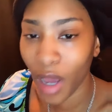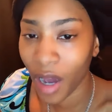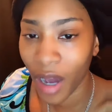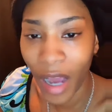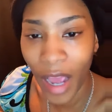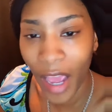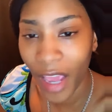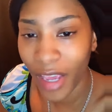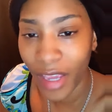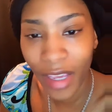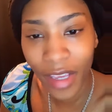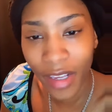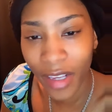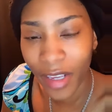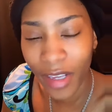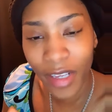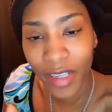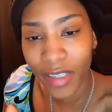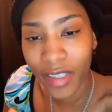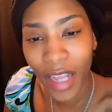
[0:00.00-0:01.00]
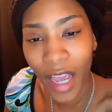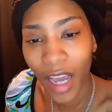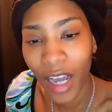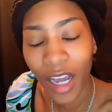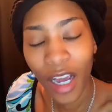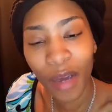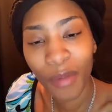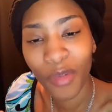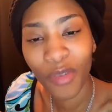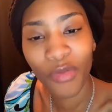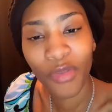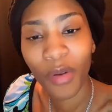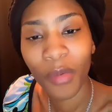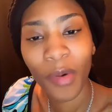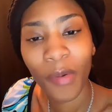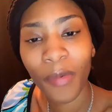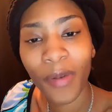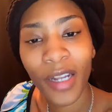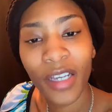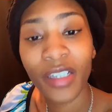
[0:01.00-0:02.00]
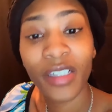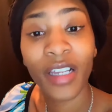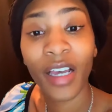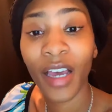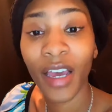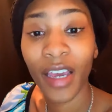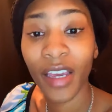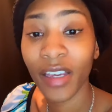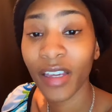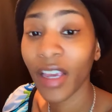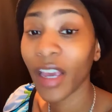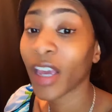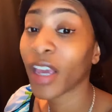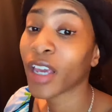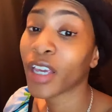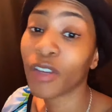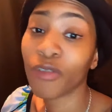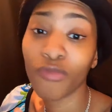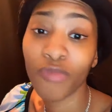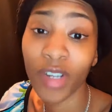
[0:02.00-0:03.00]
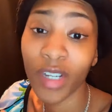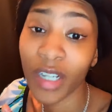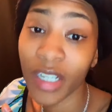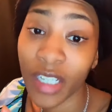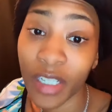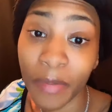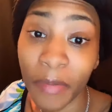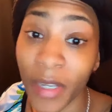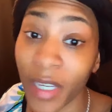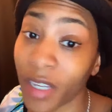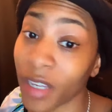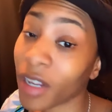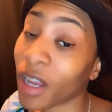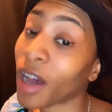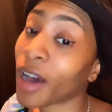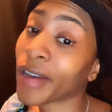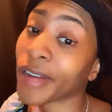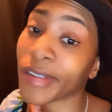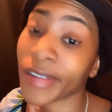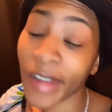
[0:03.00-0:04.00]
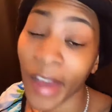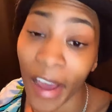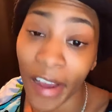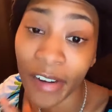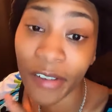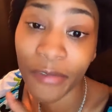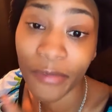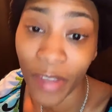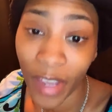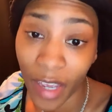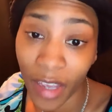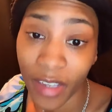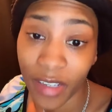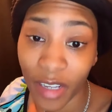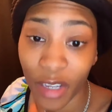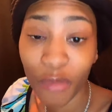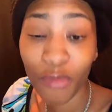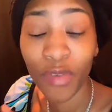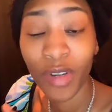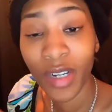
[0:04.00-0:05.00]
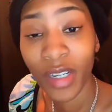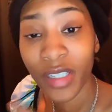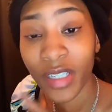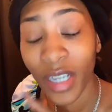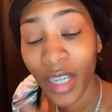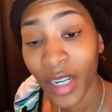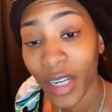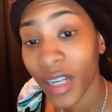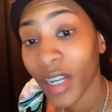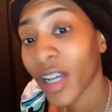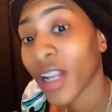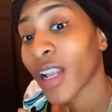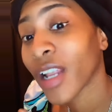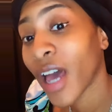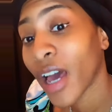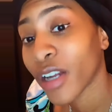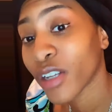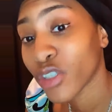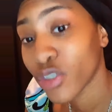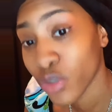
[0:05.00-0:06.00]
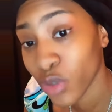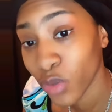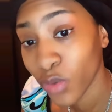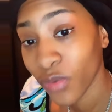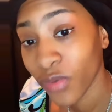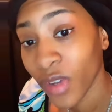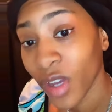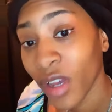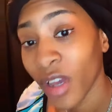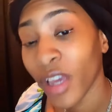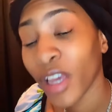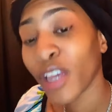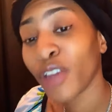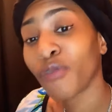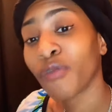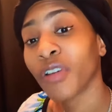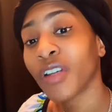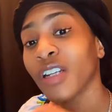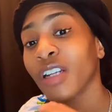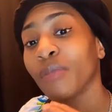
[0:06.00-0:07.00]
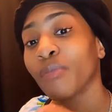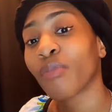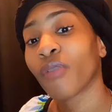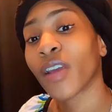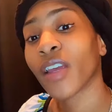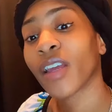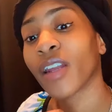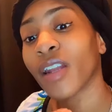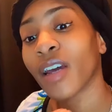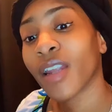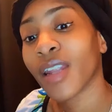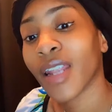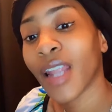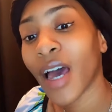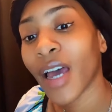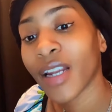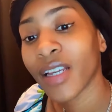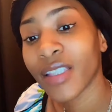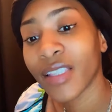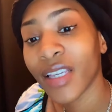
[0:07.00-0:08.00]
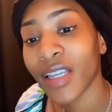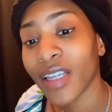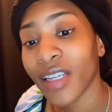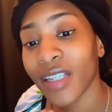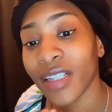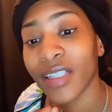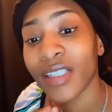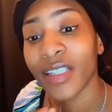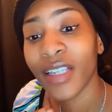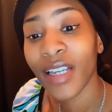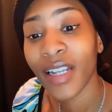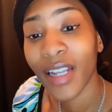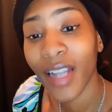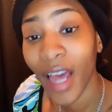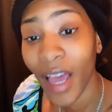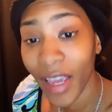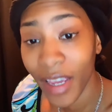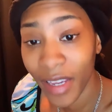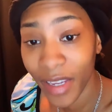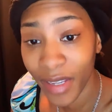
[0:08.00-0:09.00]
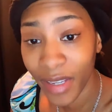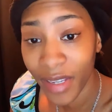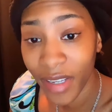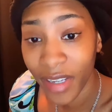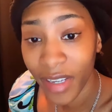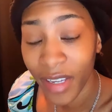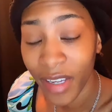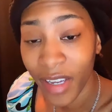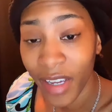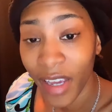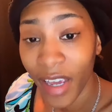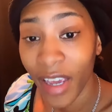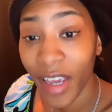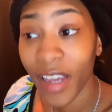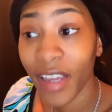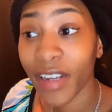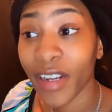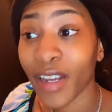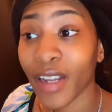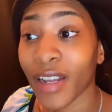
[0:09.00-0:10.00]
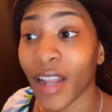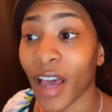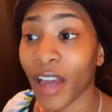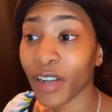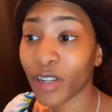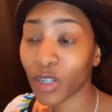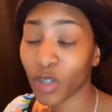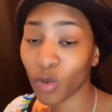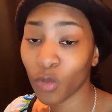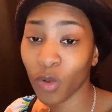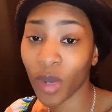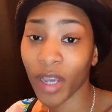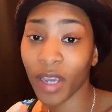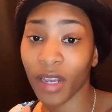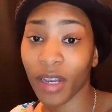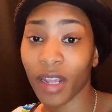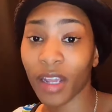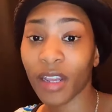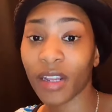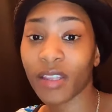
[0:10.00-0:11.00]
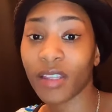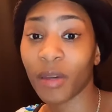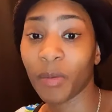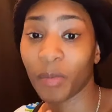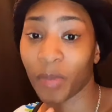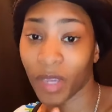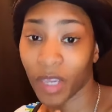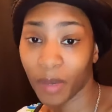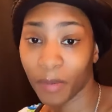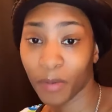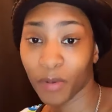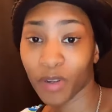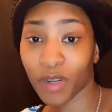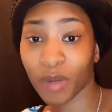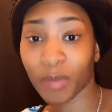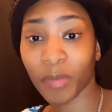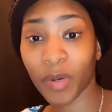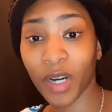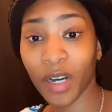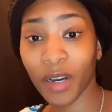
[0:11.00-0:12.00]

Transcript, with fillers: a hate It's not coming from a place of hate and he really speaking a lot of facts he really telling a lot of truth he really bringing a lot of things to light and a lot of the way that the people, the